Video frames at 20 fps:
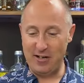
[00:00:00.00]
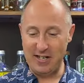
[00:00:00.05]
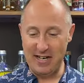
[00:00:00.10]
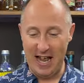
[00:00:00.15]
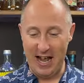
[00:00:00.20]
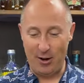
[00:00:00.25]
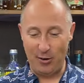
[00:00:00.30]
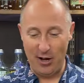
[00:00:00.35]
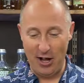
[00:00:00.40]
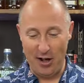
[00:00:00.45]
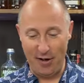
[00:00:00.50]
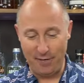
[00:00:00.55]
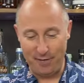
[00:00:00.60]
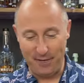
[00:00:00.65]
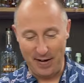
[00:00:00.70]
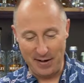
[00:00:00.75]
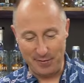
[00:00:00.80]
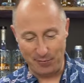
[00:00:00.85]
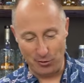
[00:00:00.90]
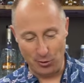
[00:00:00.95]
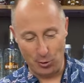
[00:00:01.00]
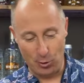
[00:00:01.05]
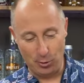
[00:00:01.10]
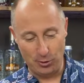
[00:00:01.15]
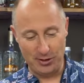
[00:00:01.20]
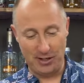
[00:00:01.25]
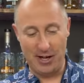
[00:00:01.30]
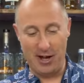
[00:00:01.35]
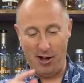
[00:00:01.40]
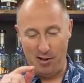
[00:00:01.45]
now. Her favourite
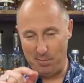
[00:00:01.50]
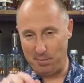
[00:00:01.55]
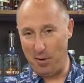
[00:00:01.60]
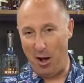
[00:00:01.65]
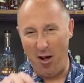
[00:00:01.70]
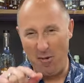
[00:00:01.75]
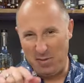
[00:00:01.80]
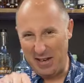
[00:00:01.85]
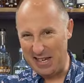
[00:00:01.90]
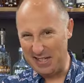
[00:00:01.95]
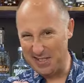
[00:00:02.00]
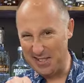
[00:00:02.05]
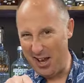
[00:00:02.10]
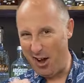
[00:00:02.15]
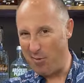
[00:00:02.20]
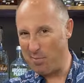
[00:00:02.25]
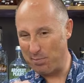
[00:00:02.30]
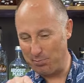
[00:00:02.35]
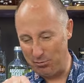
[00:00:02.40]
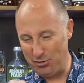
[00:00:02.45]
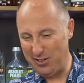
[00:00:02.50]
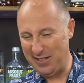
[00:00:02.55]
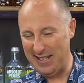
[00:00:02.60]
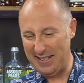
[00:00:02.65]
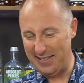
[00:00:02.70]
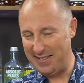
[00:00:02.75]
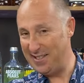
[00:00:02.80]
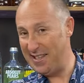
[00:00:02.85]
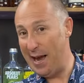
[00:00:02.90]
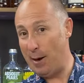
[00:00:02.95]
order. I'm, I'm, guessing. I'm
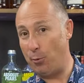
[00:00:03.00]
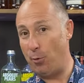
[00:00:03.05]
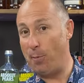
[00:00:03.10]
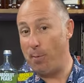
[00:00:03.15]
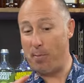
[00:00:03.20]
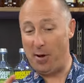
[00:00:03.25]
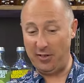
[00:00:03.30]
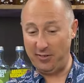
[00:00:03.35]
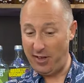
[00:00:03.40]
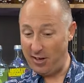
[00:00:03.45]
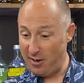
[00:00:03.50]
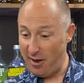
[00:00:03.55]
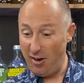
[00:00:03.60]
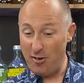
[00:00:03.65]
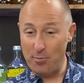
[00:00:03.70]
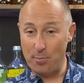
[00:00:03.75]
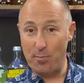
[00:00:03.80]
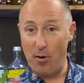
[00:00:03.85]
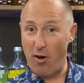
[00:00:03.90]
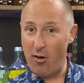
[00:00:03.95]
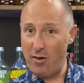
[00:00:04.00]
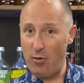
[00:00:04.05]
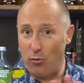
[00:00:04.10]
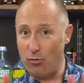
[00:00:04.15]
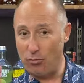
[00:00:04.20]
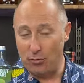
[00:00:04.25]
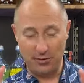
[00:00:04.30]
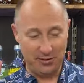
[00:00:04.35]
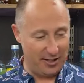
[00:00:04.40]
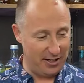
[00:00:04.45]
predicting that one, but I don't know. My order.
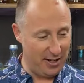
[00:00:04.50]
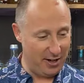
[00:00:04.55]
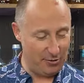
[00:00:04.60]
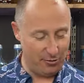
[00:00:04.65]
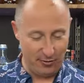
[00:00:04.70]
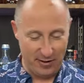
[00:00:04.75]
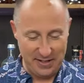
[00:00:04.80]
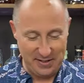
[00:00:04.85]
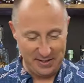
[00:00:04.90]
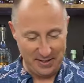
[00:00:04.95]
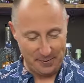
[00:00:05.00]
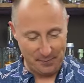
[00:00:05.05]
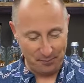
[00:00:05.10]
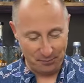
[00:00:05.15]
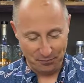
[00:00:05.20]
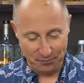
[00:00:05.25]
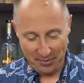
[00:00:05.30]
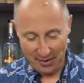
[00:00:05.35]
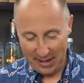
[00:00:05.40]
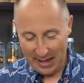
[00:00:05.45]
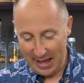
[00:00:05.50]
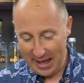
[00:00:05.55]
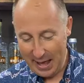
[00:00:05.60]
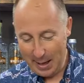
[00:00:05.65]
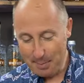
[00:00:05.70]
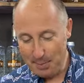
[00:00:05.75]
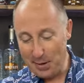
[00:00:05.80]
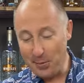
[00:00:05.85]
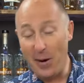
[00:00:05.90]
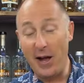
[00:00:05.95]
Oh, I don't know. Crazy.
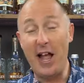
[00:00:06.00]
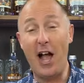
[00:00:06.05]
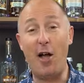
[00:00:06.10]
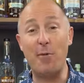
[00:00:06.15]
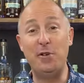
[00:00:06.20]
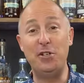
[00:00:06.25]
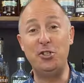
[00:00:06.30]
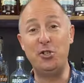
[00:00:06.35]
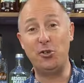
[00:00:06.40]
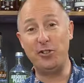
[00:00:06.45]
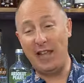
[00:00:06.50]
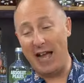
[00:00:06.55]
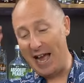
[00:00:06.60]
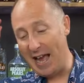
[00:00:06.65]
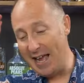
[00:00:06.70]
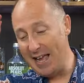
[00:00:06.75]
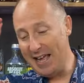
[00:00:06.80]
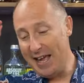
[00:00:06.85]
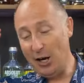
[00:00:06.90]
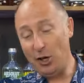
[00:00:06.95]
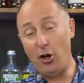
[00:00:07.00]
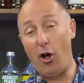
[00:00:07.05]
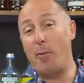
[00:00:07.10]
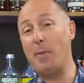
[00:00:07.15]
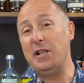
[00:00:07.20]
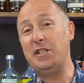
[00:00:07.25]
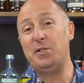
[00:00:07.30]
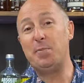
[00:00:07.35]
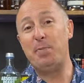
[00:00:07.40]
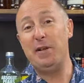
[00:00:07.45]
But anyway, hope you enjoyed that.
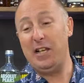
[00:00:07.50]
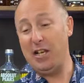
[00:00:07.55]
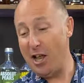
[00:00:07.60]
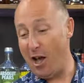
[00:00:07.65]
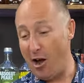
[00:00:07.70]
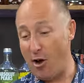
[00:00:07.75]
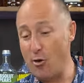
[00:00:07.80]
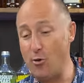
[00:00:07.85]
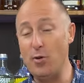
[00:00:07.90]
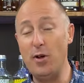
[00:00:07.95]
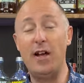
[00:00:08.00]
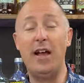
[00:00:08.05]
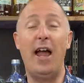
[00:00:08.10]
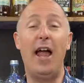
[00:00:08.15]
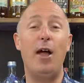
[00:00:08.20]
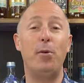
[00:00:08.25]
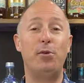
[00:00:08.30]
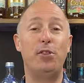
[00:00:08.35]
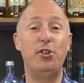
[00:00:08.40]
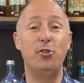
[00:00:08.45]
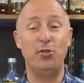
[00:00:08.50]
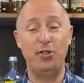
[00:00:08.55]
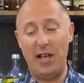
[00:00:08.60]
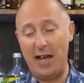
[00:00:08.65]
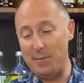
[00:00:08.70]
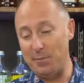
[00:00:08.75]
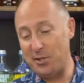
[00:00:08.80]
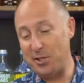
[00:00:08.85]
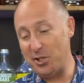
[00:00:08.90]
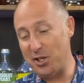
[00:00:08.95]
Comments below uh, with your name
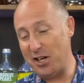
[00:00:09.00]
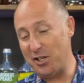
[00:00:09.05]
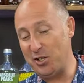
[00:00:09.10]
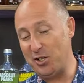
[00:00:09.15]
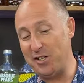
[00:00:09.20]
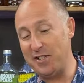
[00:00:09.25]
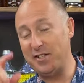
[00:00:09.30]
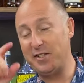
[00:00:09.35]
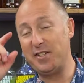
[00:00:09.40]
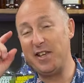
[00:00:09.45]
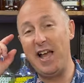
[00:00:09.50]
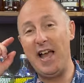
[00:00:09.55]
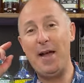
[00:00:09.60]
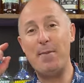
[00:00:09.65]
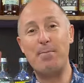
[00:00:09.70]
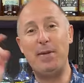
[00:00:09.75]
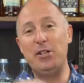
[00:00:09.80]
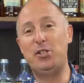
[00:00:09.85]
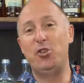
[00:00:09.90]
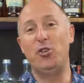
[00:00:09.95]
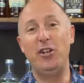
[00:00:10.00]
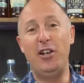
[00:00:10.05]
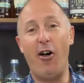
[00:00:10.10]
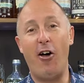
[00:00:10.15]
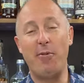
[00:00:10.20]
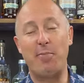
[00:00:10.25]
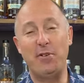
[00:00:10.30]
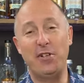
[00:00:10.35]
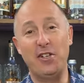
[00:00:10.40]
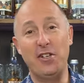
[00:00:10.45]
suggestions. Make sure you
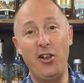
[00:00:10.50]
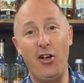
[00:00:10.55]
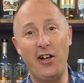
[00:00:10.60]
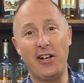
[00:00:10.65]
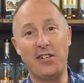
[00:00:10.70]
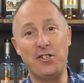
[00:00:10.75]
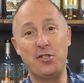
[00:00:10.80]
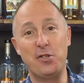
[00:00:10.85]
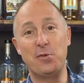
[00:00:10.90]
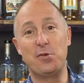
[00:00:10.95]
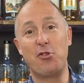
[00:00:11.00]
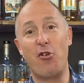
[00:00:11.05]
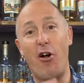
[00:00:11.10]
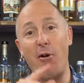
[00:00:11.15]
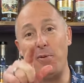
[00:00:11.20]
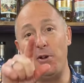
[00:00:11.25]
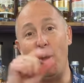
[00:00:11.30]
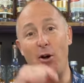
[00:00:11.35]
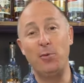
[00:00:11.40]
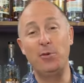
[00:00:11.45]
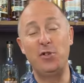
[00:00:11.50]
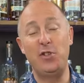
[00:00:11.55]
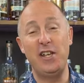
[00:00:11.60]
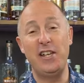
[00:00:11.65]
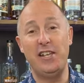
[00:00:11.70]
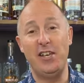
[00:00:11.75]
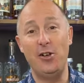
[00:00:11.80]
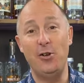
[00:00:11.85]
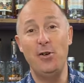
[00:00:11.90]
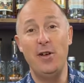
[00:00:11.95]
like, like and subscribe, and I will see
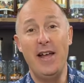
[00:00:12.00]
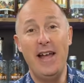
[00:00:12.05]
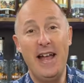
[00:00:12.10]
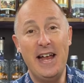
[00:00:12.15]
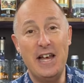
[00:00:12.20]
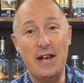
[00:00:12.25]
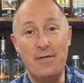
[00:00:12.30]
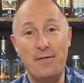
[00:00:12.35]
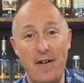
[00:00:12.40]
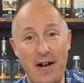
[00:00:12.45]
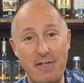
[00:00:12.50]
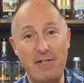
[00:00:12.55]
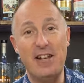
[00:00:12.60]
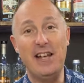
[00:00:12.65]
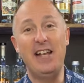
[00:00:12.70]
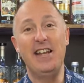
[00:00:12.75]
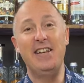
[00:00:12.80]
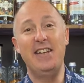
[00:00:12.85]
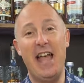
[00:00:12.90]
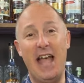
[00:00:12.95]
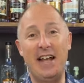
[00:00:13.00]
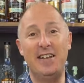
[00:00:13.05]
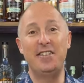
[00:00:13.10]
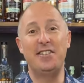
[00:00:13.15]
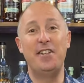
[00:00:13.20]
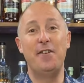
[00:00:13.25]
you in the very next